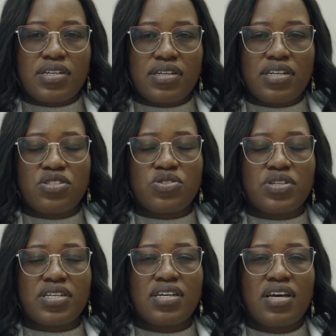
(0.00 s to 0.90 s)

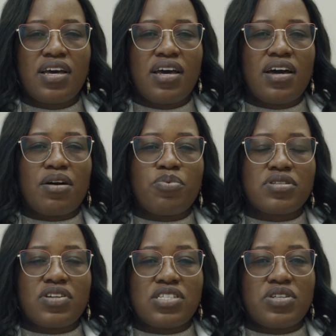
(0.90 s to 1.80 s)
undertook a
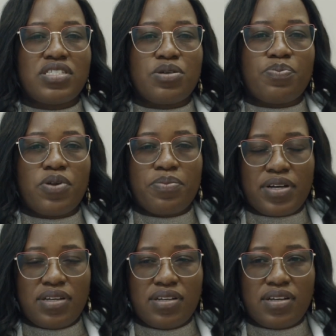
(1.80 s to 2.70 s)
postgraduate
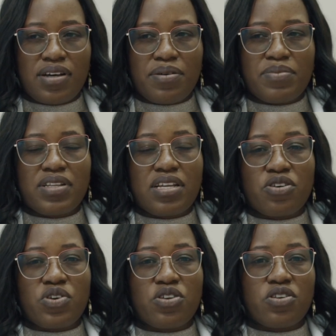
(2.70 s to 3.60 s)
diploma in
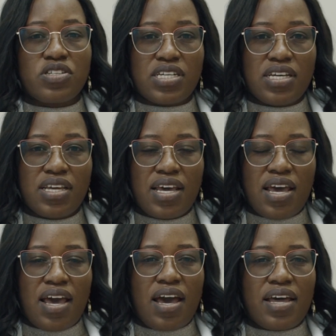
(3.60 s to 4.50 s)
endocrinology
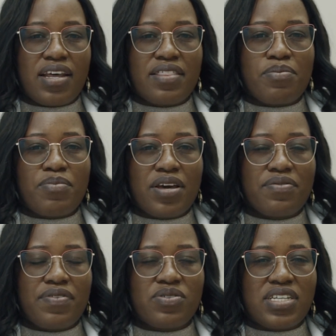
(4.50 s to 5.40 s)
under the Merck
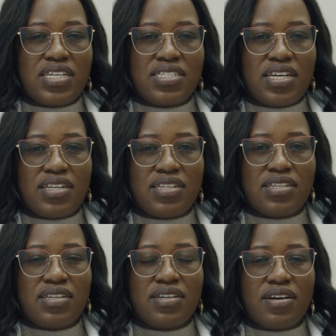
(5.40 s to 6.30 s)

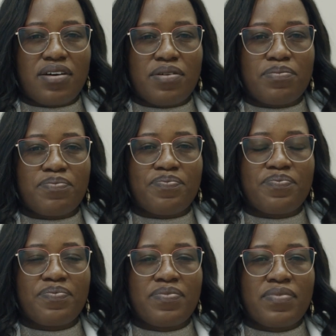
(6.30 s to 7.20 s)
Foundation
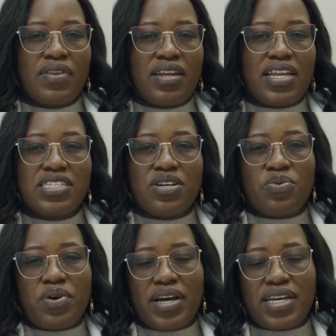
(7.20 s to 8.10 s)

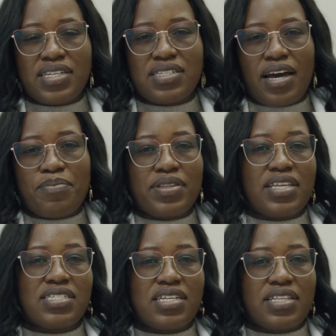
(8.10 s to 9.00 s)
nationwide
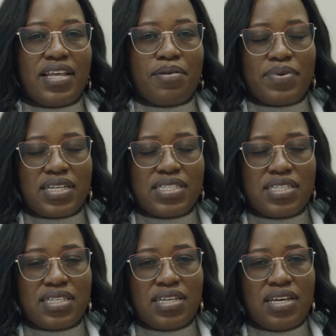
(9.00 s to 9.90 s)
hypertension and
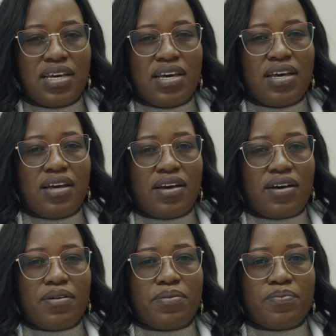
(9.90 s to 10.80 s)
diabetes
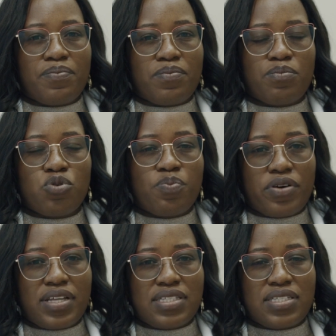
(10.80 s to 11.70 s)
Blue
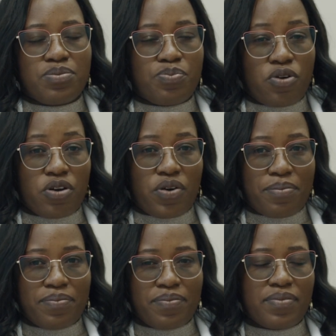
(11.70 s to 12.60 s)
Points
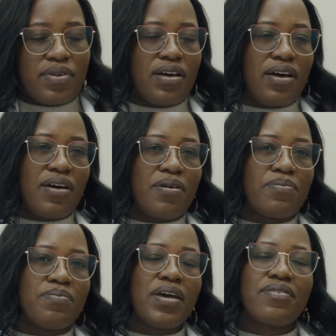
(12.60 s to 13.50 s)
program.
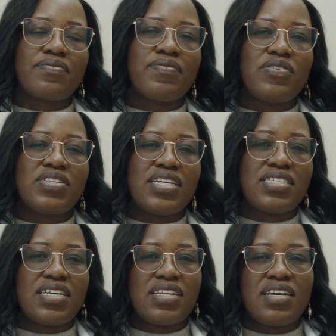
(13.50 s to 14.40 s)
Merck
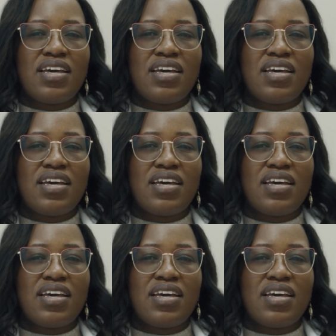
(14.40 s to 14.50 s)
Foundation,